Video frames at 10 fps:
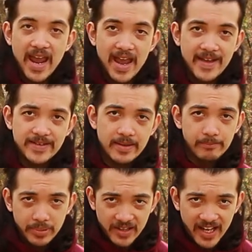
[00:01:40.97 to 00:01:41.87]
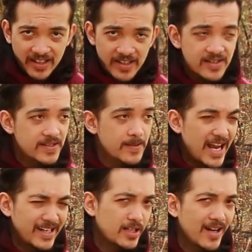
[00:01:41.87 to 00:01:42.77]
and blankets.
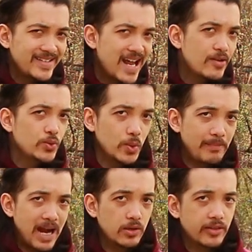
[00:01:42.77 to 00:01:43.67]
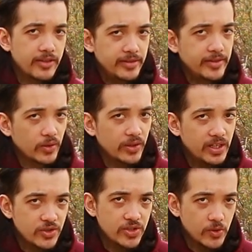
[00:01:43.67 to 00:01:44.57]
And it got down to about
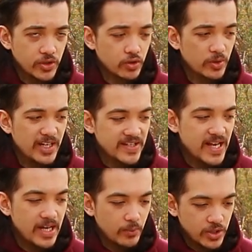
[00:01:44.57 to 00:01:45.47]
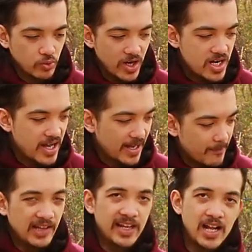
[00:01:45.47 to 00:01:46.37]
30 or so degrees and it was raining.
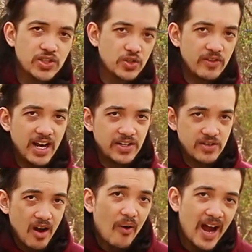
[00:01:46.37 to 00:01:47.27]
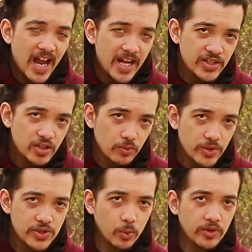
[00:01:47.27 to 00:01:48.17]
And the answer to that is no. I had to
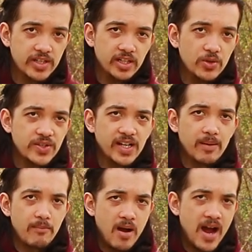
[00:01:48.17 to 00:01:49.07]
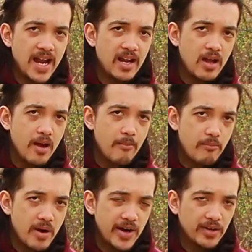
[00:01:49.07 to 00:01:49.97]
resort to using my
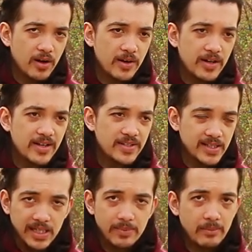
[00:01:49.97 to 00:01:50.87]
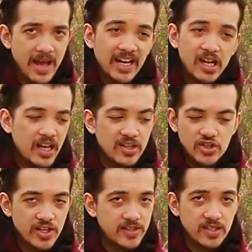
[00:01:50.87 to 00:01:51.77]
modern sleeping bag. It
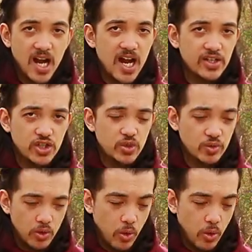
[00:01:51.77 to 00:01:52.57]
just got too